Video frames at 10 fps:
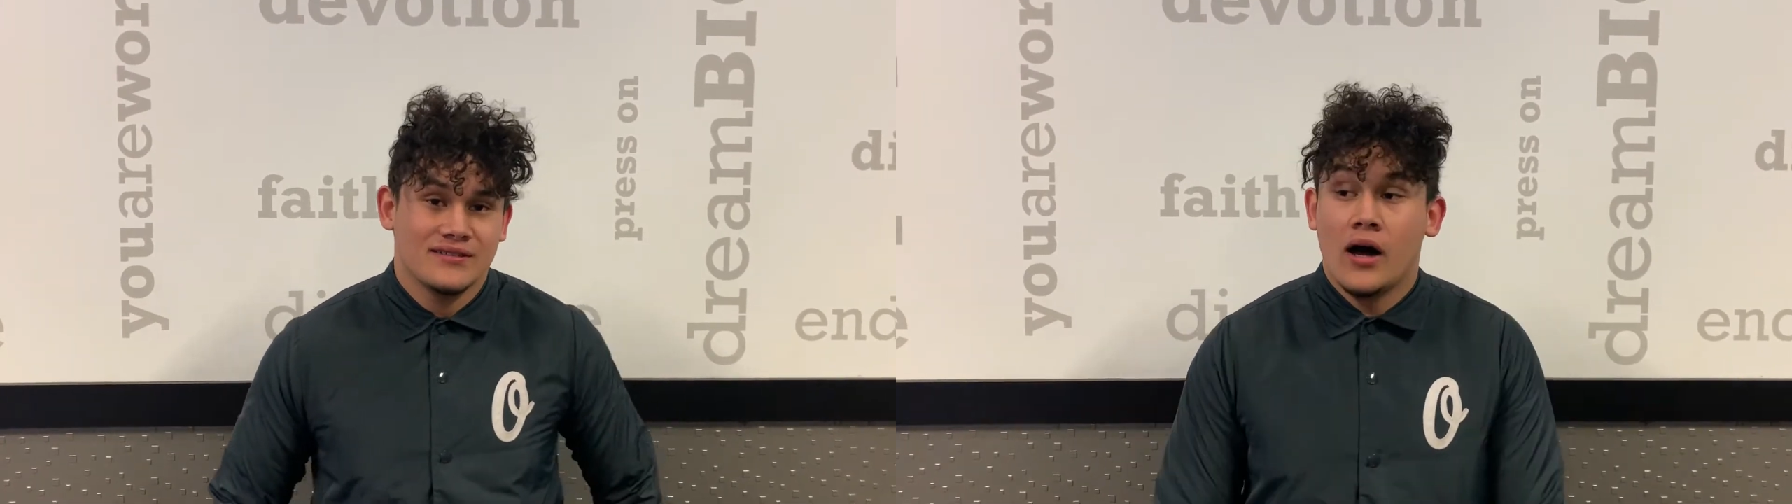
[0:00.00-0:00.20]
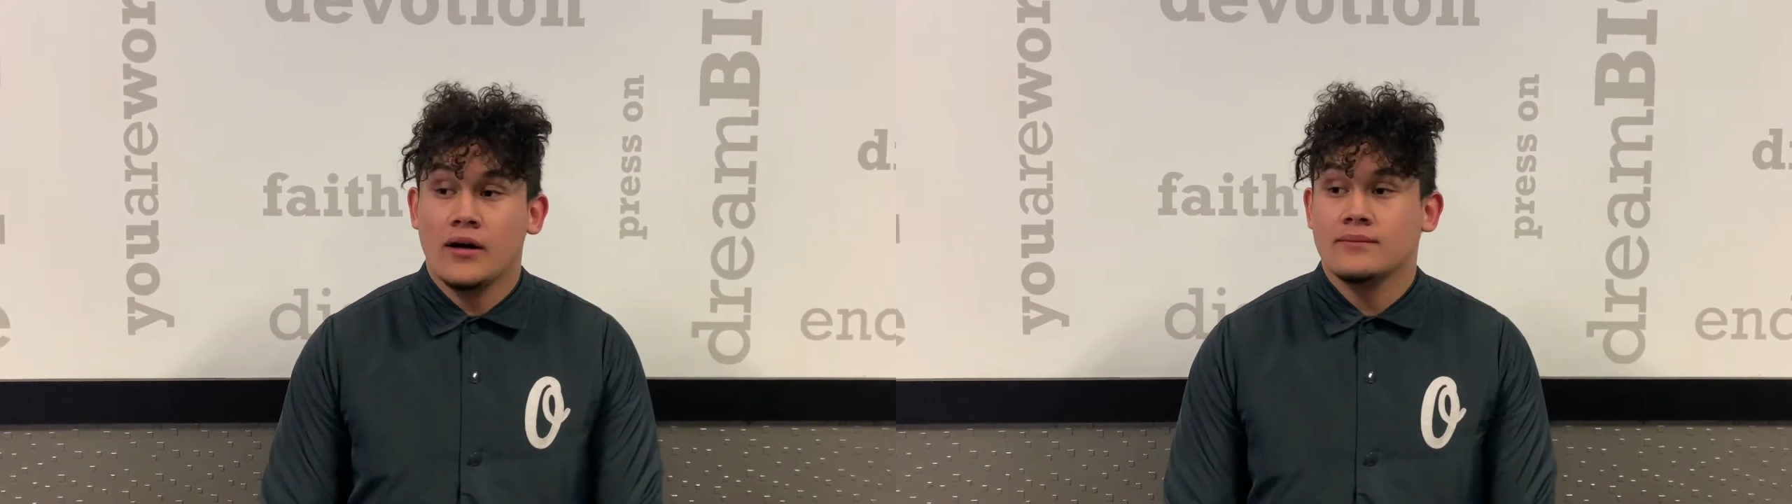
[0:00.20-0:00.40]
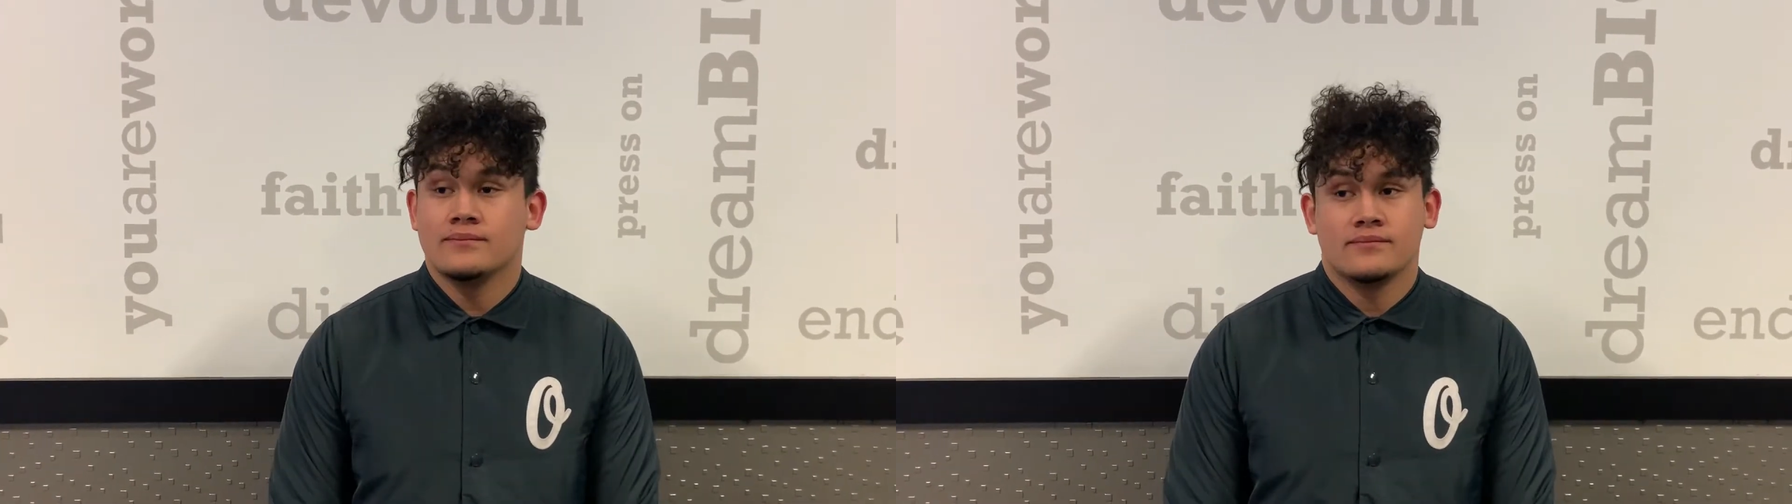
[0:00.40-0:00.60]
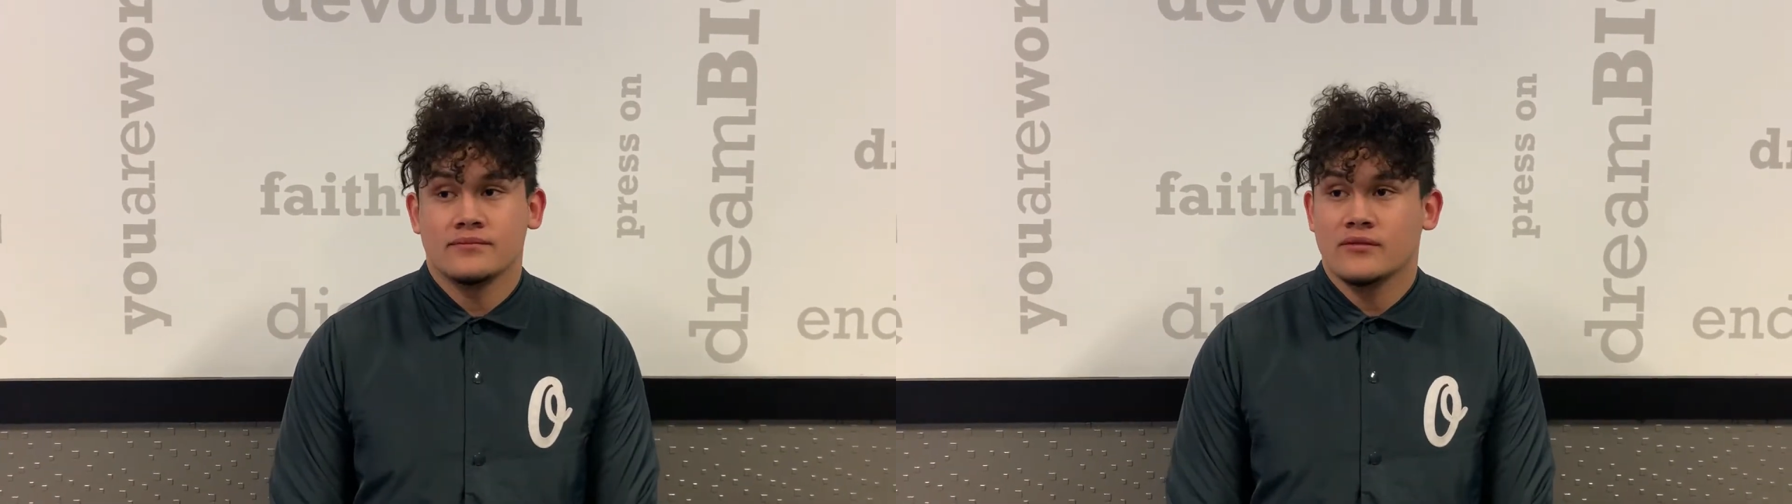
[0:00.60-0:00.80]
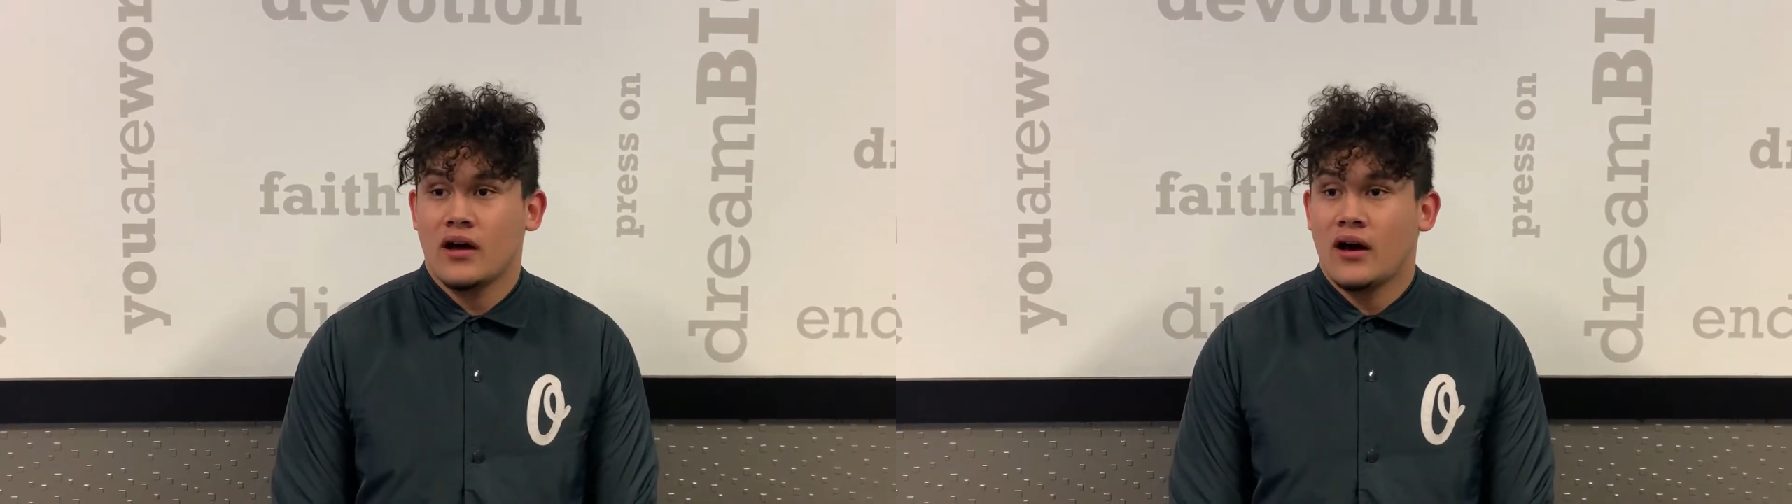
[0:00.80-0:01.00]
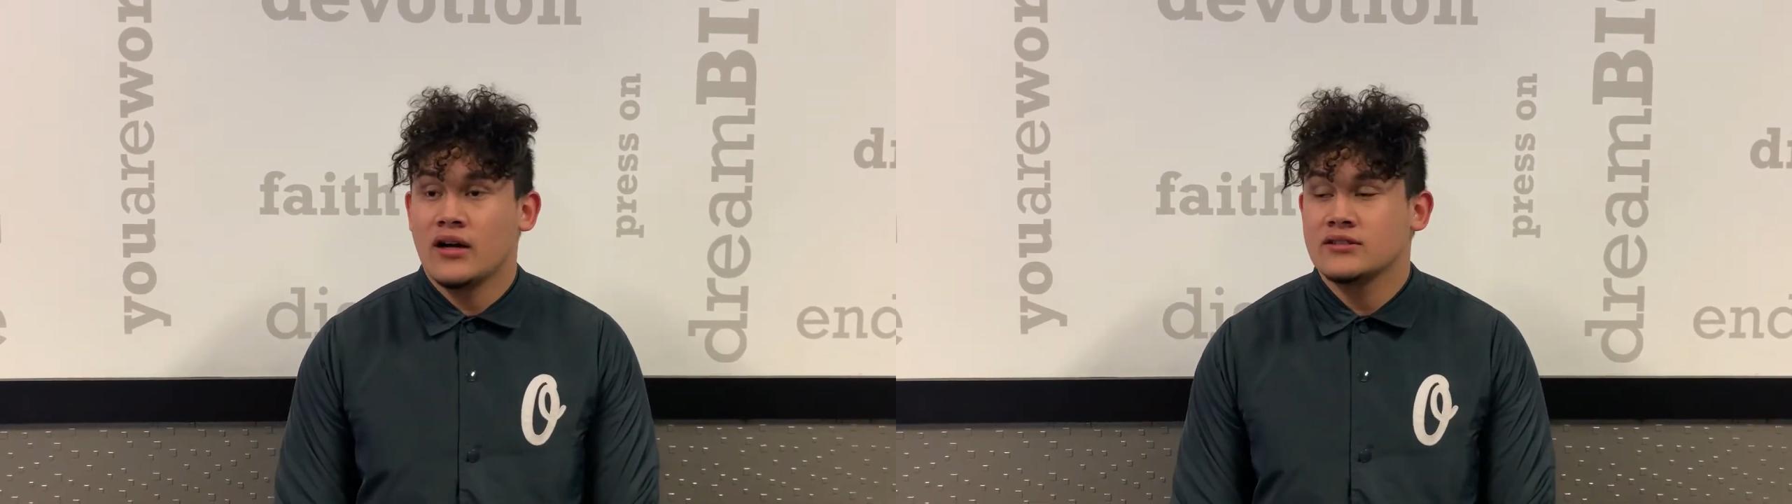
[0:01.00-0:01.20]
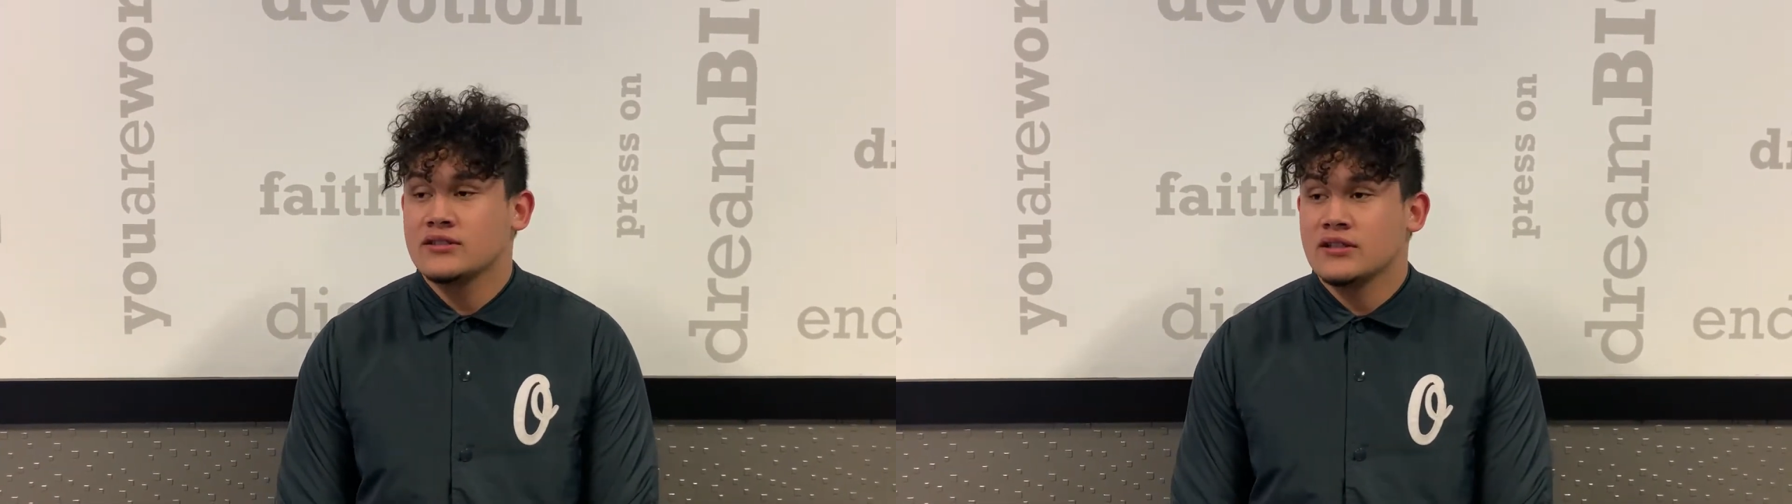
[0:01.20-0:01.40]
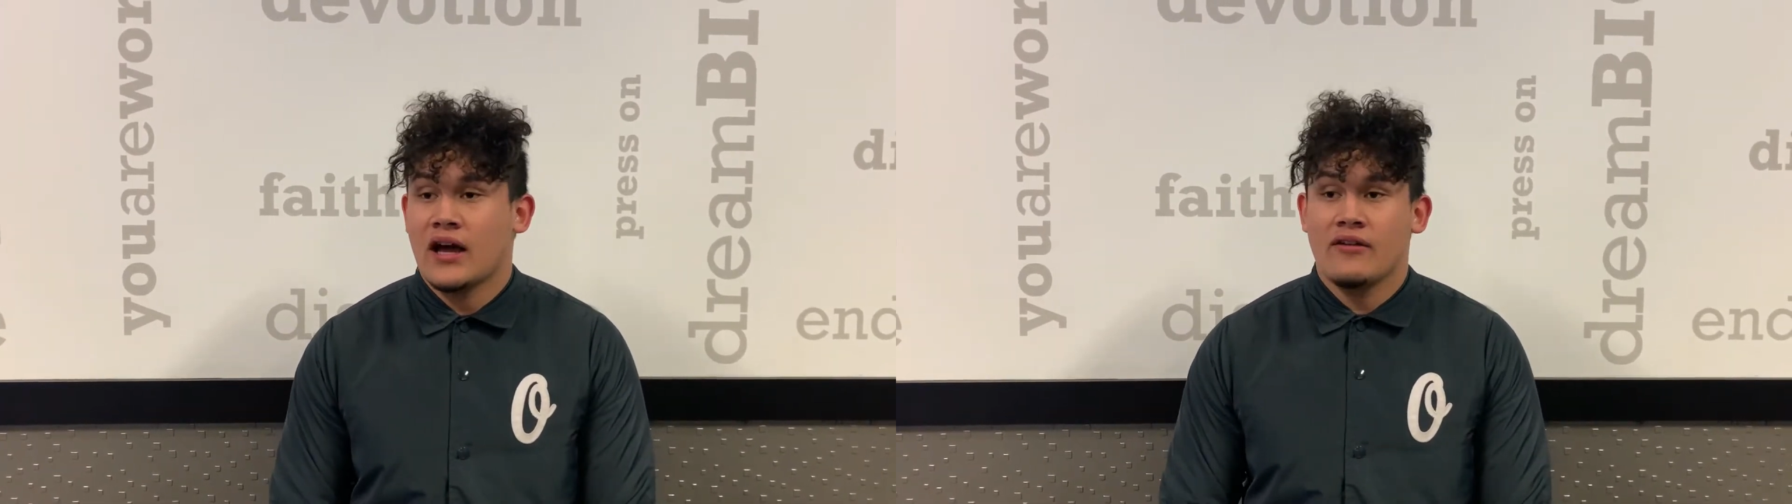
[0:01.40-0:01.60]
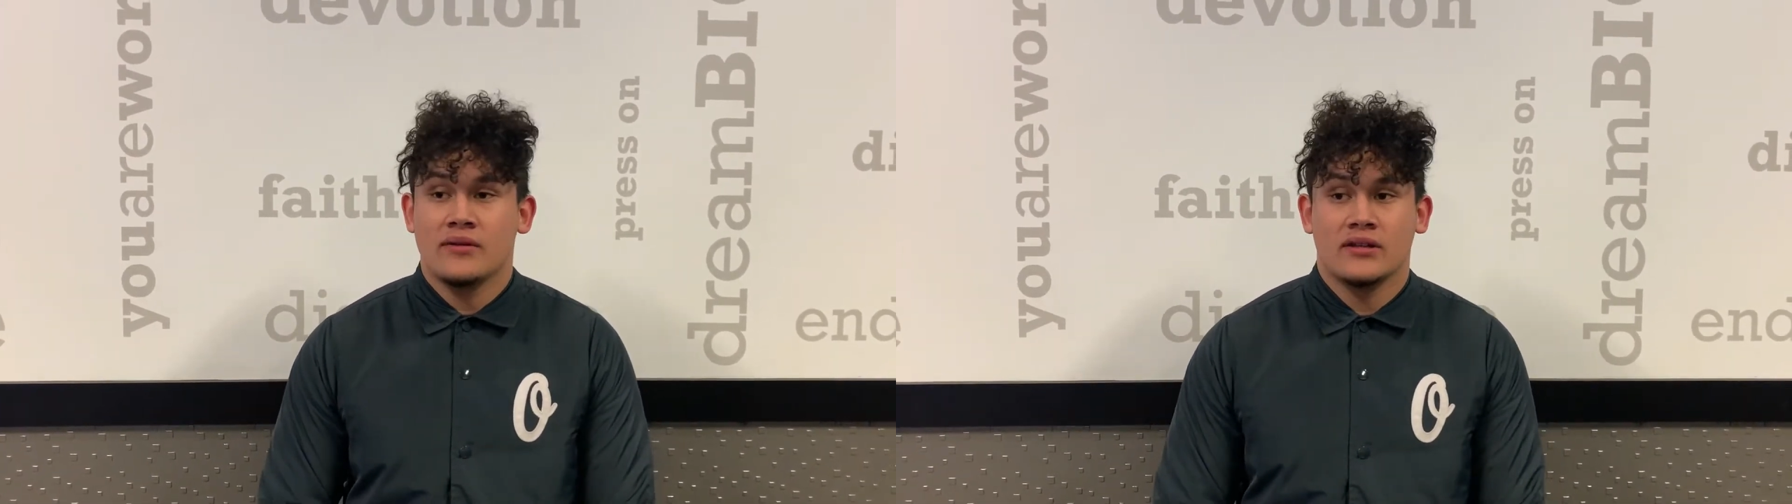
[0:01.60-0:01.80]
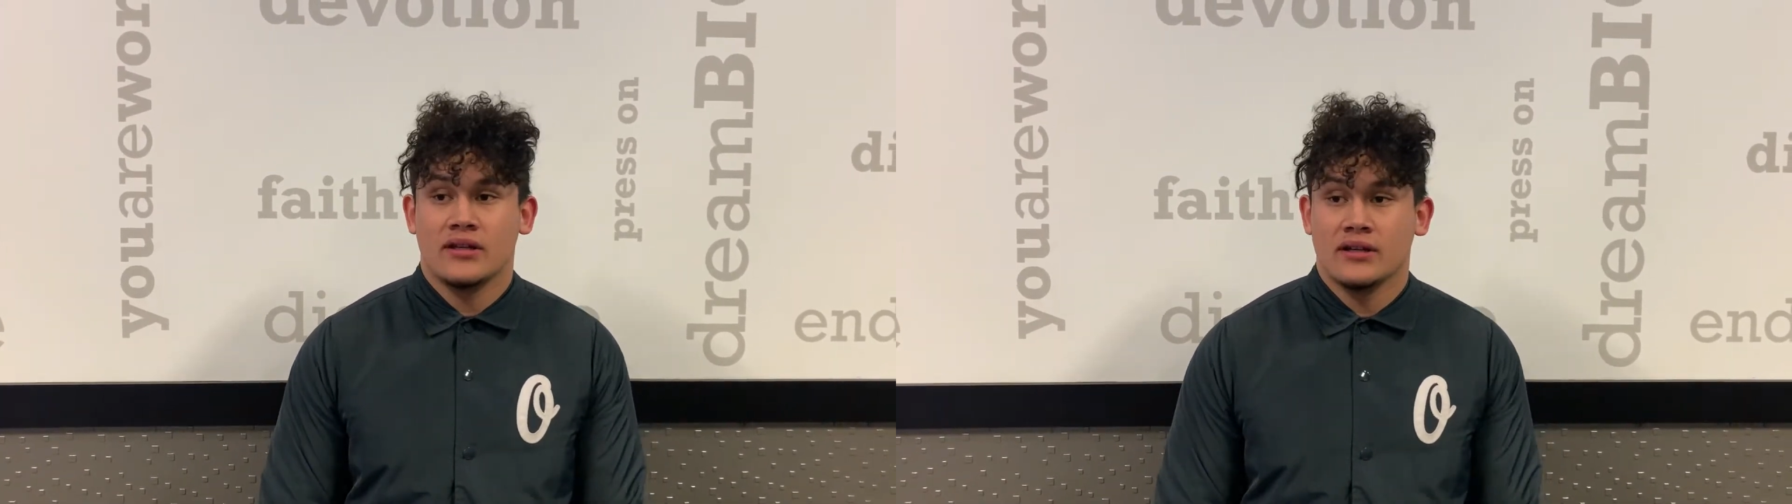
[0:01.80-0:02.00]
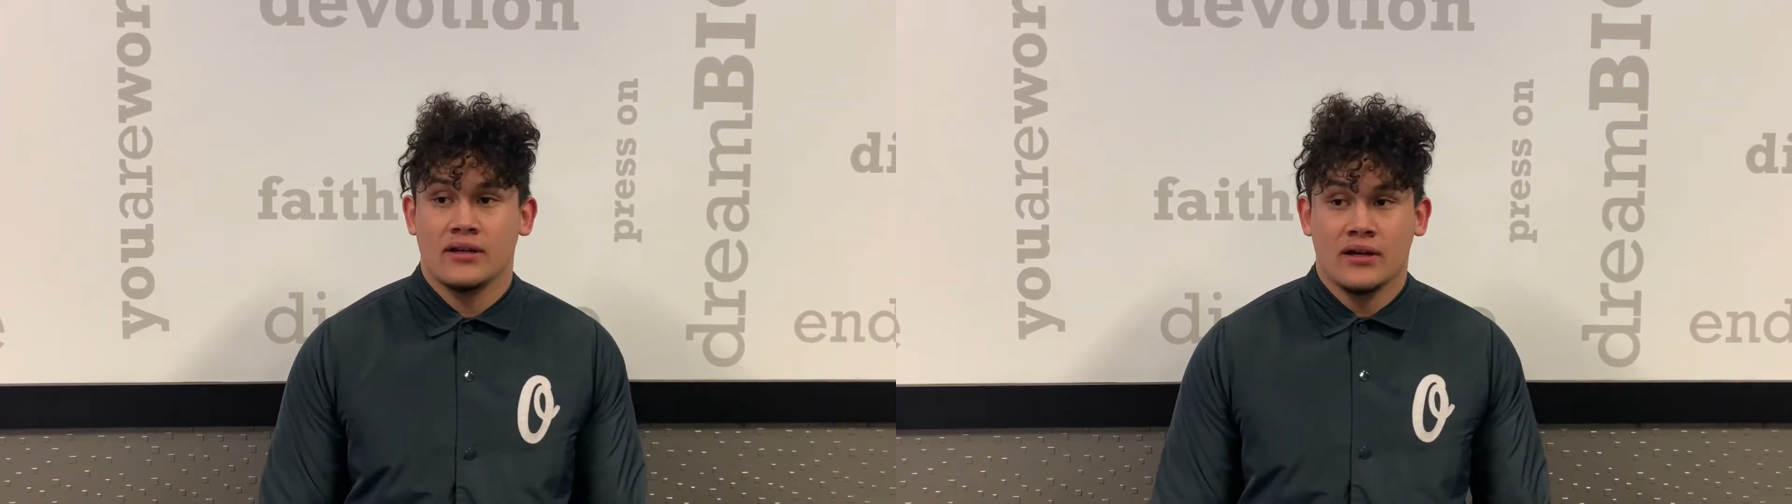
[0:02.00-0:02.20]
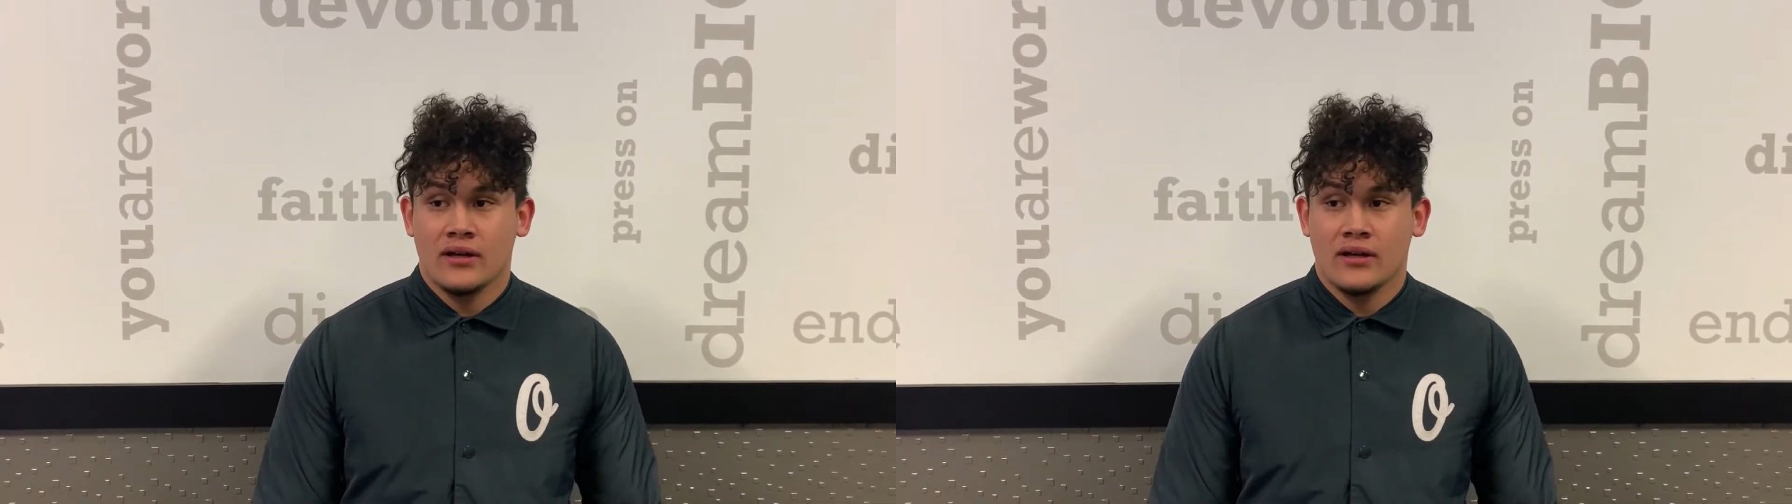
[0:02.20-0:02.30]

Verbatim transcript: Um, honestly, I've been to